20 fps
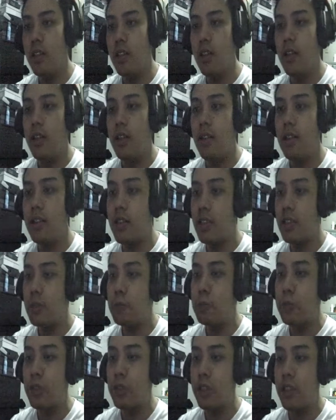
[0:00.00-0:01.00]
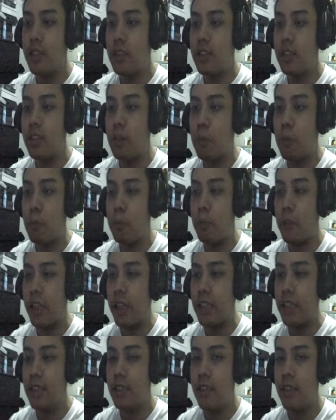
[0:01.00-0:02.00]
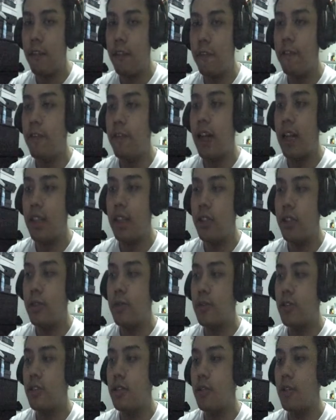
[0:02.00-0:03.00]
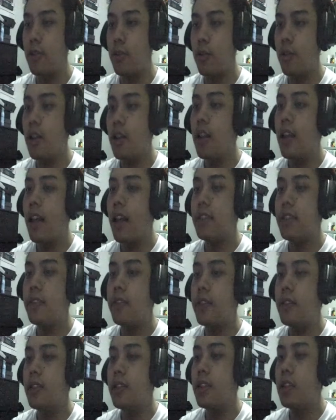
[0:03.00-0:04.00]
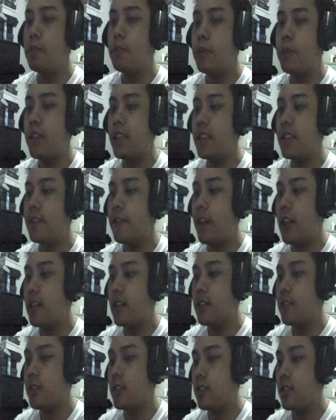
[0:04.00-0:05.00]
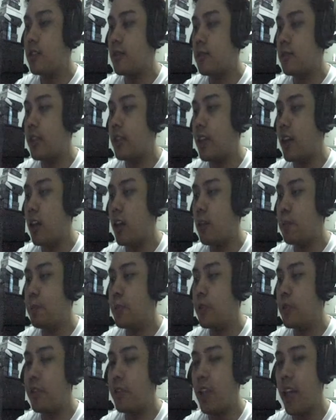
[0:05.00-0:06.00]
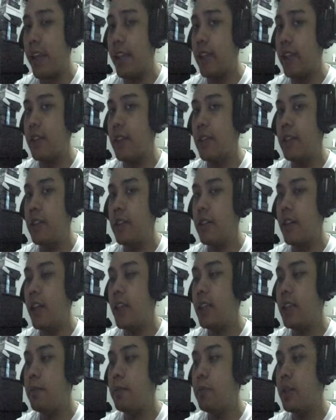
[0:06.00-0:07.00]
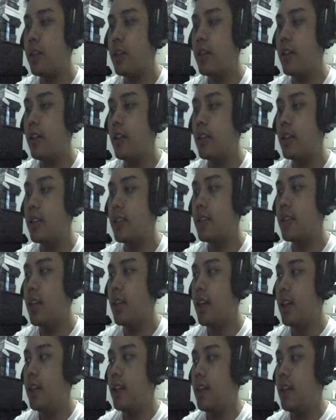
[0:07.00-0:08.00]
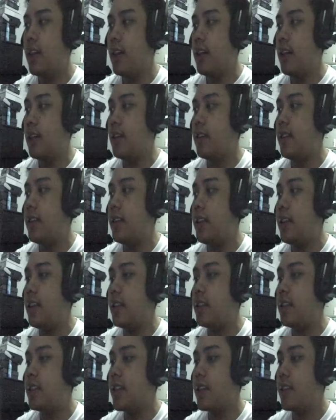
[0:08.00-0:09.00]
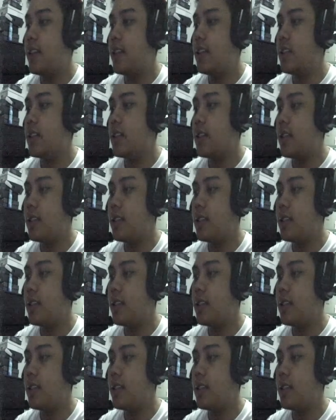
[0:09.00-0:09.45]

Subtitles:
let us put some place values. So as you can see, the place values is only up to 9, right? Because the check digit is